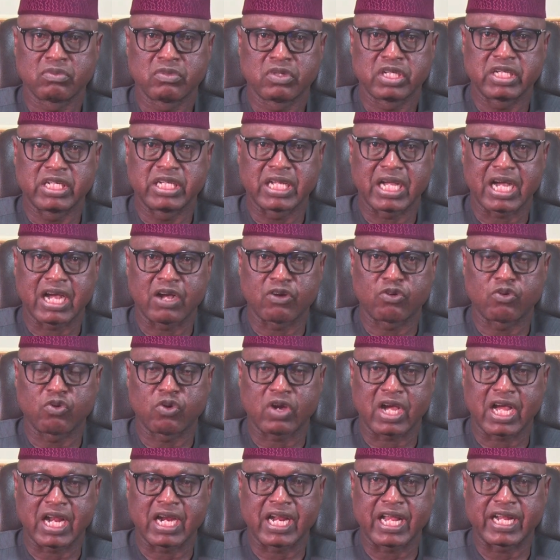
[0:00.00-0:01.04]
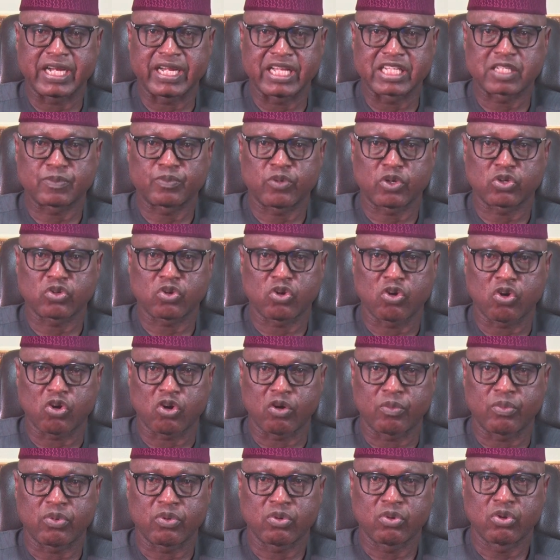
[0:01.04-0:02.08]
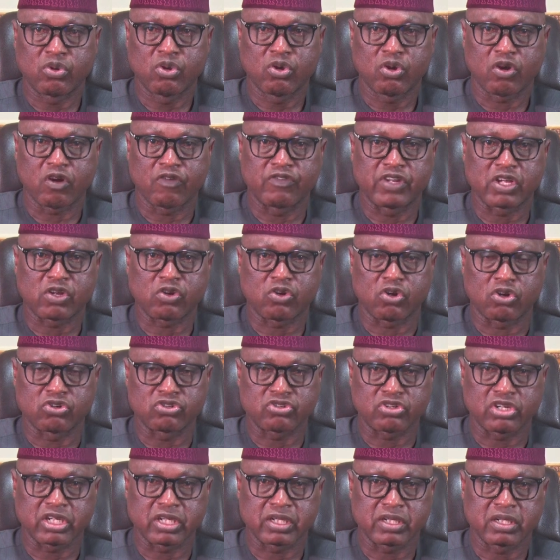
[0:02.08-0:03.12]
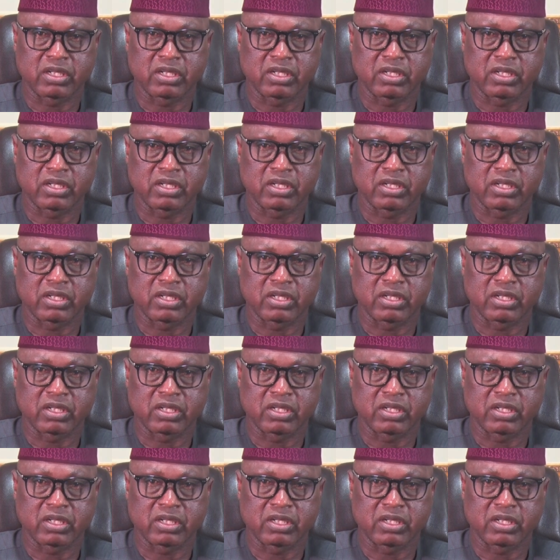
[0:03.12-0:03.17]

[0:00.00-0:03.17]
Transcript: the agro-allied export hub of the country.